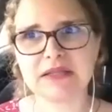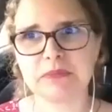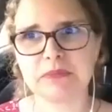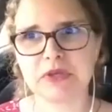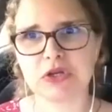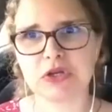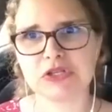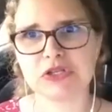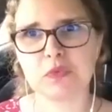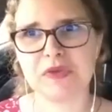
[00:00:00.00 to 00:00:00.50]

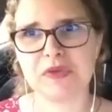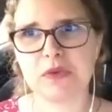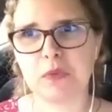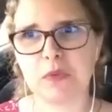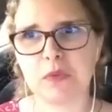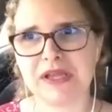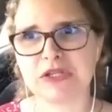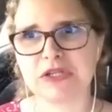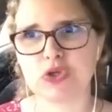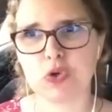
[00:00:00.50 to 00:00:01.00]
because we
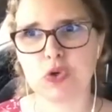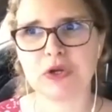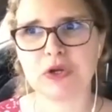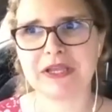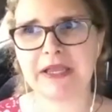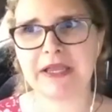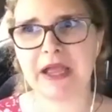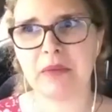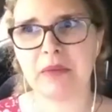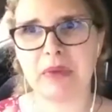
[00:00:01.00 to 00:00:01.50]
were
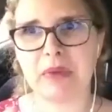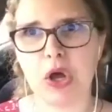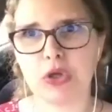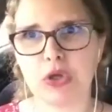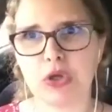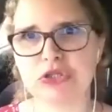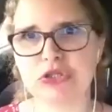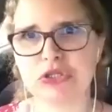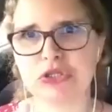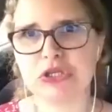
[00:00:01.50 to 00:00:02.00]
talking about
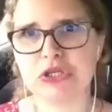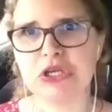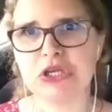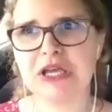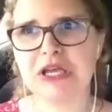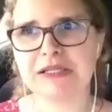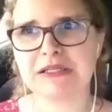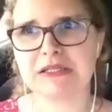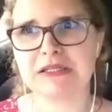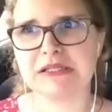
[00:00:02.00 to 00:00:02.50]

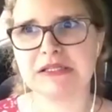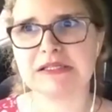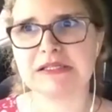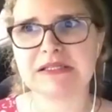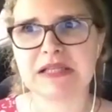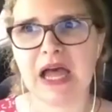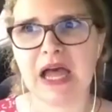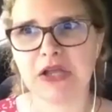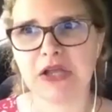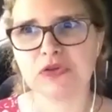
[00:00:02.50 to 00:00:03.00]
the
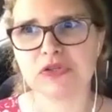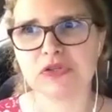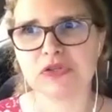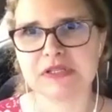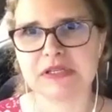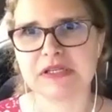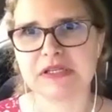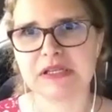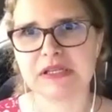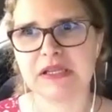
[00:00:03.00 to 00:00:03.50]
styles
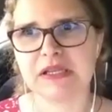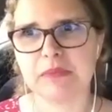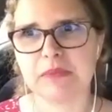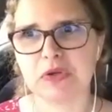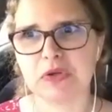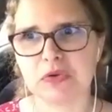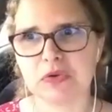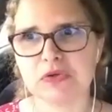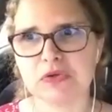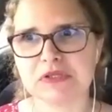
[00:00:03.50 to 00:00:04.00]
in
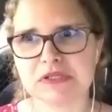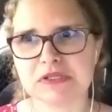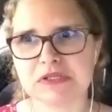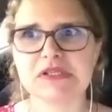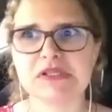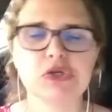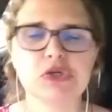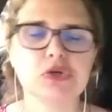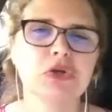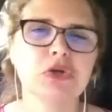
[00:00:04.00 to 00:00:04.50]
hypnosis,
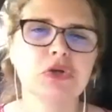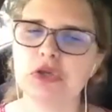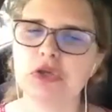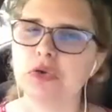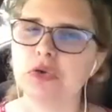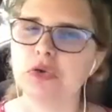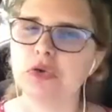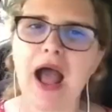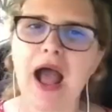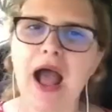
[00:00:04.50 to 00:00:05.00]

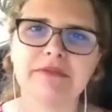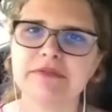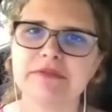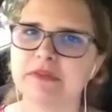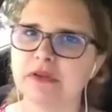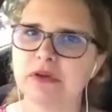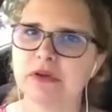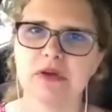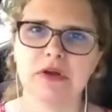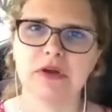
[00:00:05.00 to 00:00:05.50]
you have
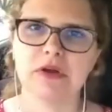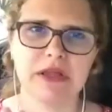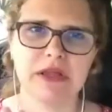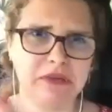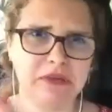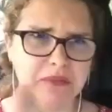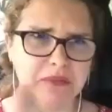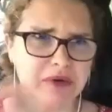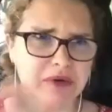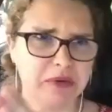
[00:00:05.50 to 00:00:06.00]
the
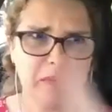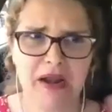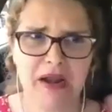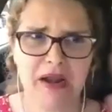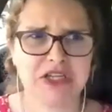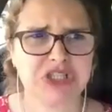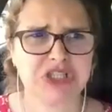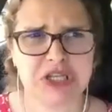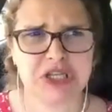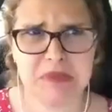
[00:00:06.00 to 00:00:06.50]

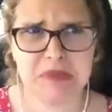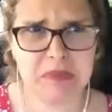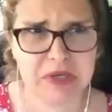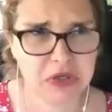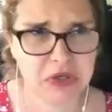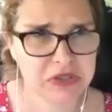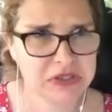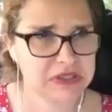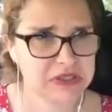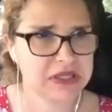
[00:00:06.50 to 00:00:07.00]
regression
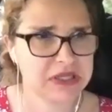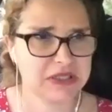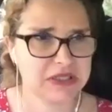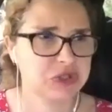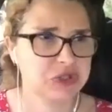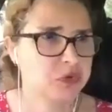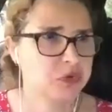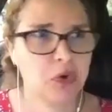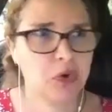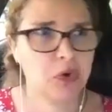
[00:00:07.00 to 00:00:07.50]
hypnosis that you go